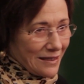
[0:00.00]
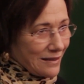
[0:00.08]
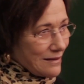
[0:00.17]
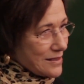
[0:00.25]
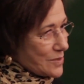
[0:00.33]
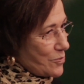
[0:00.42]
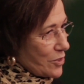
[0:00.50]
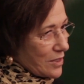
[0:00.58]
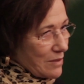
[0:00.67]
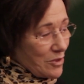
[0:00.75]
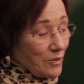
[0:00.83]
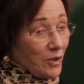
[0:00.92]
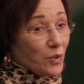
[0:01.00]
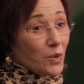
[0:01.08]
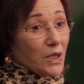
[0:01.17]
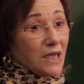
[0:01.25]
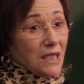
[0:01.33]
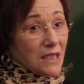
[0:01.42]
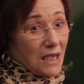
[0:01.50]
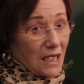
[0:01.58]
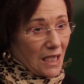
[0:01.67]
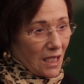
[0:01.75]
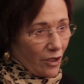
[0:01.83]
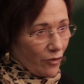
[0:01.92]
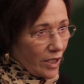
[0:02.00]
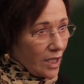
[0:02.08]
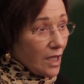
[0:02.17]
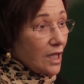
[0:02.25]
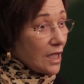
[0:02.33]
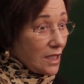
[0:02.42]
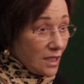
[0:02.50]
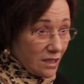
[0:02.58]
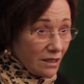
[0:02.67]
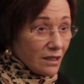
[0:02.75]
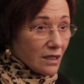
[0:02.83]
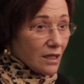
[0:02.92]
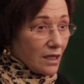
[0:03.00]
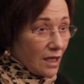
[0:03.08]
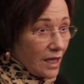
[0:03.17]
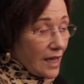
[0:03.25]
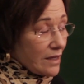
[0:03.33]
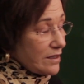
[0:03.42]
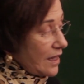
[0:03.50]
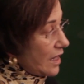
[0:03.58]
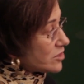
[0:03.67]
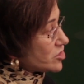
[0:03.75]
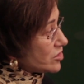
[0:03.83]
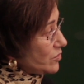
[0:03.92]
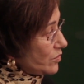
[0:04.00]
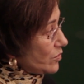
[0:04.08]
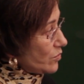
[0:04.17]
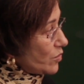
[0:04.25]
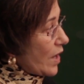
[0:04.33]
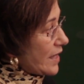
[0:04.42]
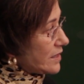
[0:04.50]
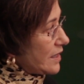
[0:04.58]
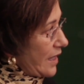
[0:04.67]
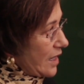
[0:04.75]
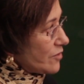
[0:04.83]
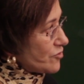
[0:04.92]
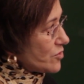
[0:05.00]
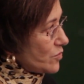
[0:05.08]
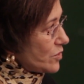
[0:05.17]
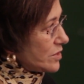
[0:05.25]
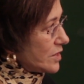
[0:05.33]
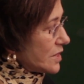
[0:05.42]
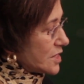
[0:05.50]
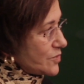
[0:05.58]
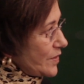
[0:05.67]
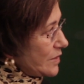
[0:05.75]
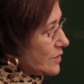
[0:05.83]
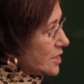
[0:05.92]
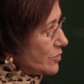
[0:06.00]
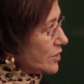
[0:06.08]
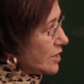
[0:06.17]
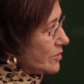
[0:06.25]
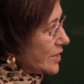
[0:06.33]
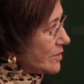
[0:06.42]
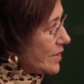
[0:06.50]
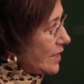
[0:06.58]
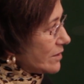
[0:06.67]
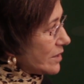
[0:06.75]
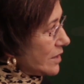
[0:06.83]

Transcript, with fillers: end of this book, or I'm going to be really angry. And he did. He had to actually write an afterword that explained what the book had been about.